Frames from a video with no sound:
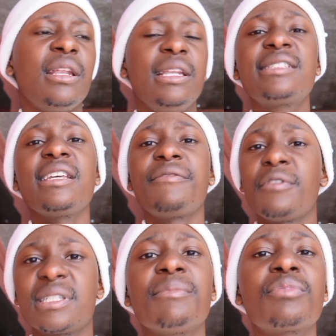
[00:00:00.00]
let's say, for
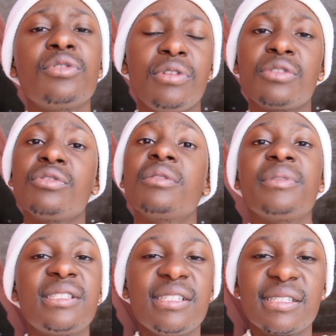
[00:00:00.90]
example, you are doing
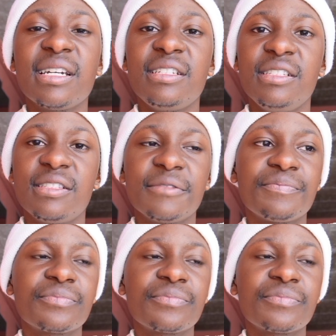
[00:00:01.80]
business studies.